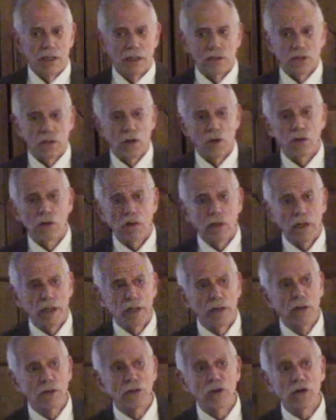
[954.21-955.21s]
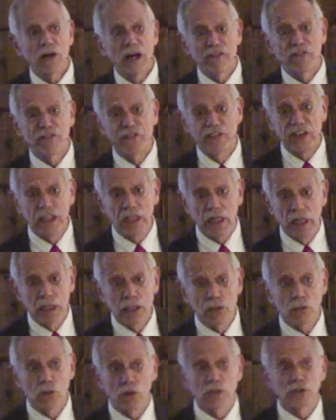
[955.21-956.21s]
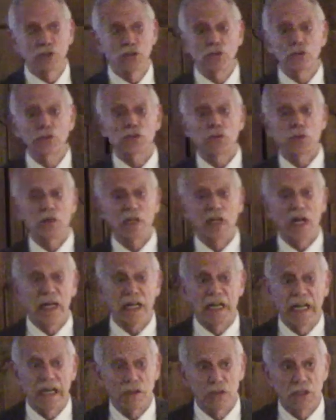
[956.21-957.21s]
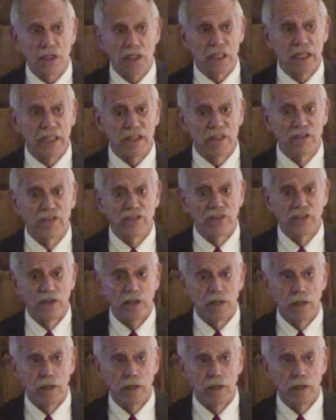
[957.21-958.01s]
So here you have Finland, where Jews were not allowed to live,